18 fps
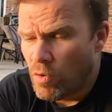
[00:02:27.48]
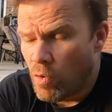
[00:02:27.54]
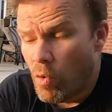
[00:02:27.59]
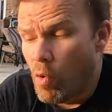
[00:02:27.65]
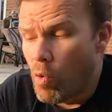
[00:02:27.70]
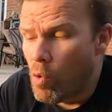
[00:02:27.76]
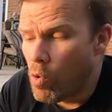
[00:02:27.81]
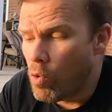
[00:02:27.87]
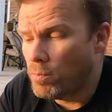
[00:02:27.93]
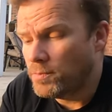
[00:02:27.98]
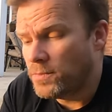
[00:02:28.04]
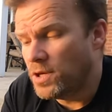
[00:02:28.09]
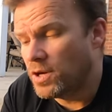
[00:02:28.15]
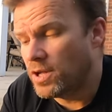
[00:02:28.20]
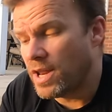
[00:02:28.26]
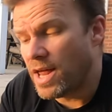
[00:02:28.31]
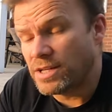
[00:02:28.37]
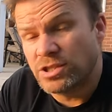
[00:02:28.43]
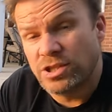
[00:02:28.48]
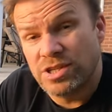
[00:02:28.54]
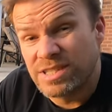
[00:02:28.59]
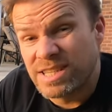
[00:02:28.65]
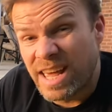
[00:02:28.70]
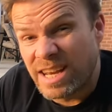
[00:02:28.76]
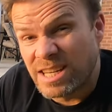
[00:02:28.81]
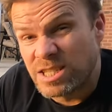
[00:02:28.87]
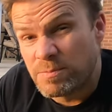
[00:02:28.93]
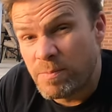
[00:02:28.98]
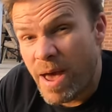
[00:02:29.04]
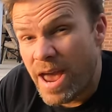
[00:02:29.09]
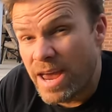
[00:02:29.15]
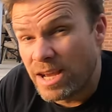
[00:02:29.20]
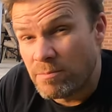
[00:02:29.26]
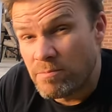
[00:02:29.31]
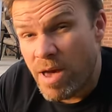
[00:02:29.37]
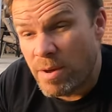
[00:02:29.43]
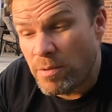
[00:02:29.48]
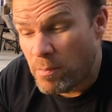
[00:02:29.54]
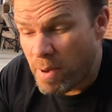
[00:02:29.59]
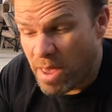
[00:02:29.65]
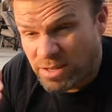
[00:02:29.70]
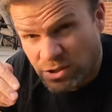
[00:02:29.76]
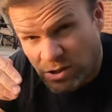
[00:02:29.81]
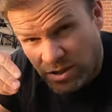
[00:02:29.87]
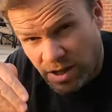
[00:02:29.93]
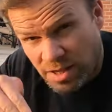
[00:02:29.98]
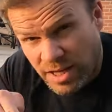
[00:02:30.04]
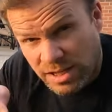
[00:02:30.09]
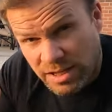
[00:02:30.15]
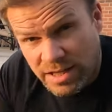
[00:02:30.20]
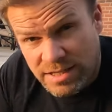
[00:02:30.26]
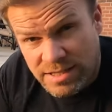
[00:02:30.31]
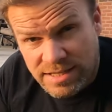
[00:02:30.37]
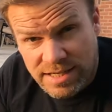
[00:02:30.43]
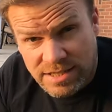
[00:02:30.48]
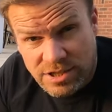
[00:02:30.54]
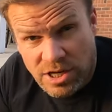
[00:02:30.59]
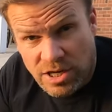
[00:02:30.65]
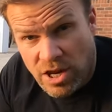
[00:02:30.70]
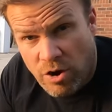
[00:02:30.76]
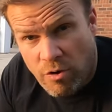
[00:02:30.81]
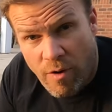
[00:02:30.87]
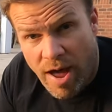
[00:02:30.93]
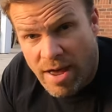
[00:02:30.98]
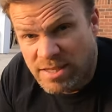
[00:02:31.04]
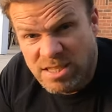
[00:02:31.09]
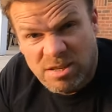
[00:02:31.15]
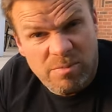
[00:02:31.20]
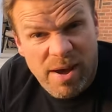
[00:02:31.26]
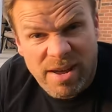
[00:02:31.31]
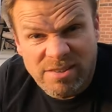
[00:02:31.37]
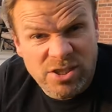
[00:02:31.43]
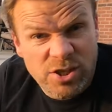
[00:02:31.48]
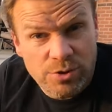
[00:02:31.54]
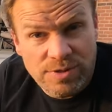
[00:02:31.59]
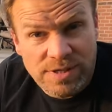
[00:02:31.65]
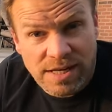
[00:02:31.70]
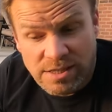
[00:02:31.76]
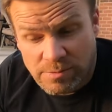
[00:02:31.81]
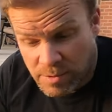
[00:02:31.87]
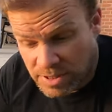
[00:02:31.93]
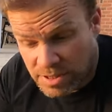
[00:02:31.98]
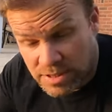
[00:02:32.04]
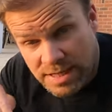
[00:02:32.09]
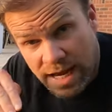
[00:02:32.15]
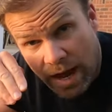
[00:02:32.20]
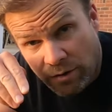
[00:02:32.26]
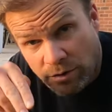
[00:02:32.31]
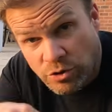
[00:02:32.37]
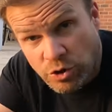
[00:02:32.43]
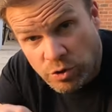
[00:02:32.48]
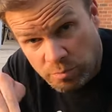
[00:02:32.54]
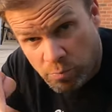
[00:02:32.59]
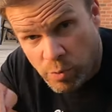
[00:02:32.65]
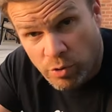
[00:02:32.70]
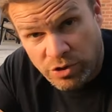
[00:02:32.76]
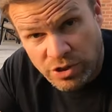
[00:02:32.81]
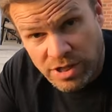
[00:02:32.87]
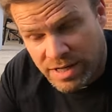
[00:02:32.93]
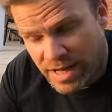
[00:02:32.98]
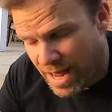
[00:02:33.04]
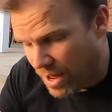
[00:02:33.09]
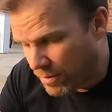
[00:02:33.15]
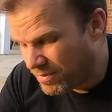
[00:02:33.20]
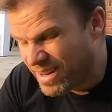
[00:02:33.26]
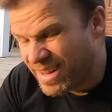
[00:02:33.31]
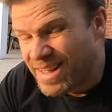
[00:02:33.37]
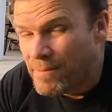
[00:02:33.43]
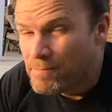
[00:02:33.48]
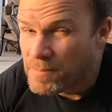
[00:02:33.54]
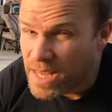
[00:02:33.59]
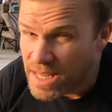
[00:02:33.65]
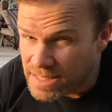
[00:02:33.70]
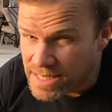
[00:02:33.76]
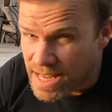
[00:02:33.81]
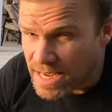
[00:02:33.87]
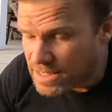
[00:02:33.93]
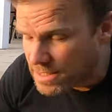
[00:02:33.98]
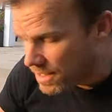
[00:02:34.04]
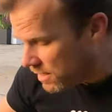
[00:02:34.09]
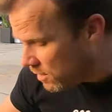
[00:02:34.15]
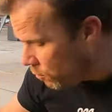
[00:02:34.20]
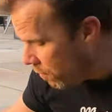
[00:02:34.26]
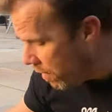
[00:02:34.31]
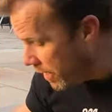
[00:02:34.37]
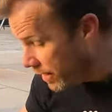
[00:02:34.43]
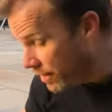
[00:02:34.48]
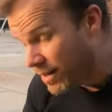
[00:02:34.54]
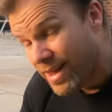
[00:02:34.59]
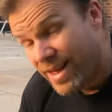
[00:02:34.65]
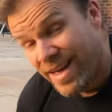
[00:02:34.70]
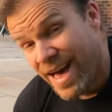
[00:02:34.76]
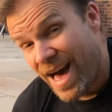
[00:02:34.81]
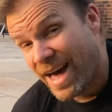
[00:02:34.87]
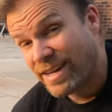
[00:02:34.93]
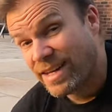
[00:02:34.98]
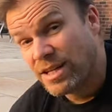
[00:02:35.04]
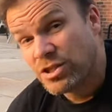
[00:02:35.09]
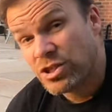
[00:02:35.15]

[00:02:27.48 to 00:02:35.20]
or you can actually just get a spade and maybe make just a little incision in your grass and about two centimetres down and just push it down. It takes a little while, and